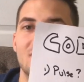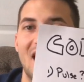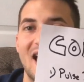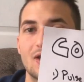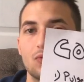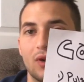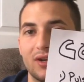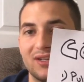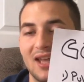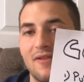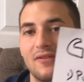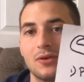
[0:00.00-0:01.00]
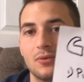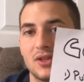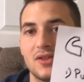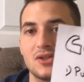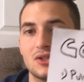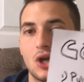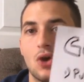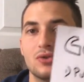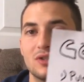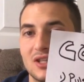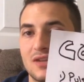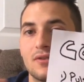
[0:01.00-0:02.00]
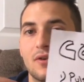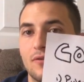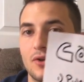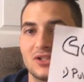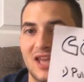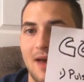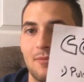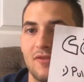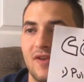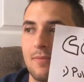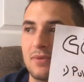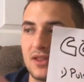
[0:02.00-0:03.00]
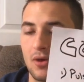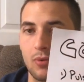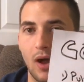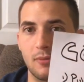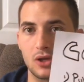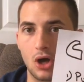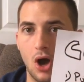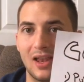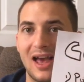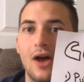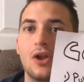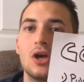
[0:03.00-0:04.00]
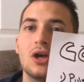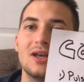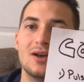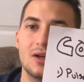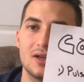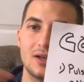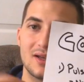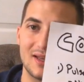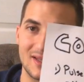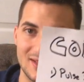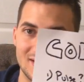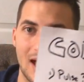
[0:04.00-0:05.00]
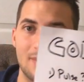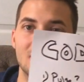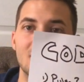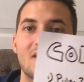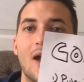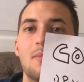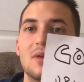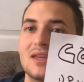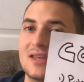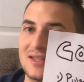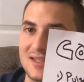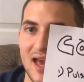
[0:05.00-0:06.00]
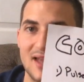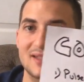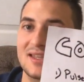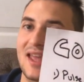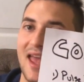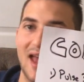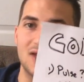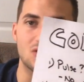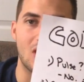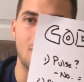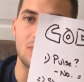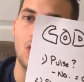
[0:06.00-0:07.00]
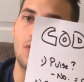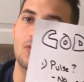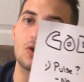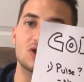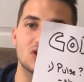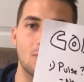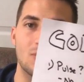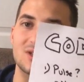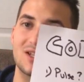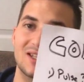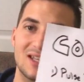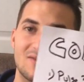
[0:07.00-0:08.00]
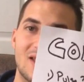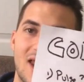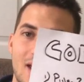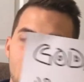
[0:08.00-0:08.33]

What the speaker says: of that, you are definitely within the zone to give your first amp of epi. They'll probably call out, is it time to give epi? Yes, hand your epi over. Someone's gonna give that